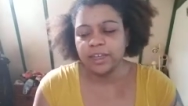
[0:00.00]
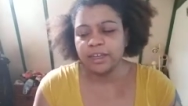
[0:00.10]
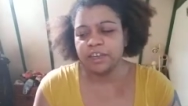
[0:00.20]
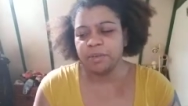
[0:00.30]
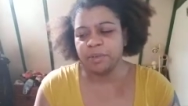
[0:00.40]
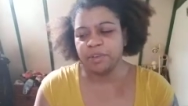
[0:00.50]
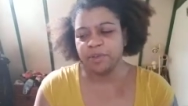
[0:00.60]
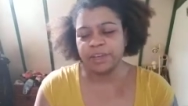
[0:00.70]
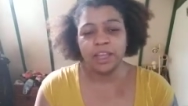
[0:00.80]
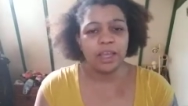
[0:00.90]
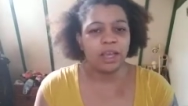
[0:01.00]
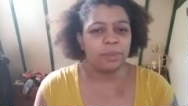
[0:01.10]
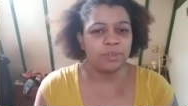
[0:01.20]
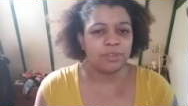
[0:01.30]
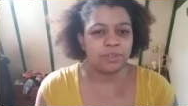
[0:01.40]
I hope you're doing
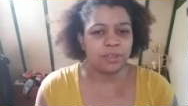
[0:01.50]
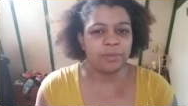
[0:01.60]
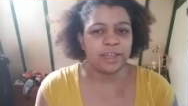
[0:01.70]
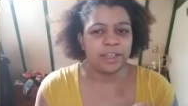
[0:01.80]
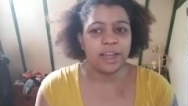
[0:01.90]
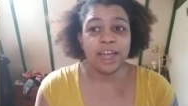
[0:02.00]
absolutely well.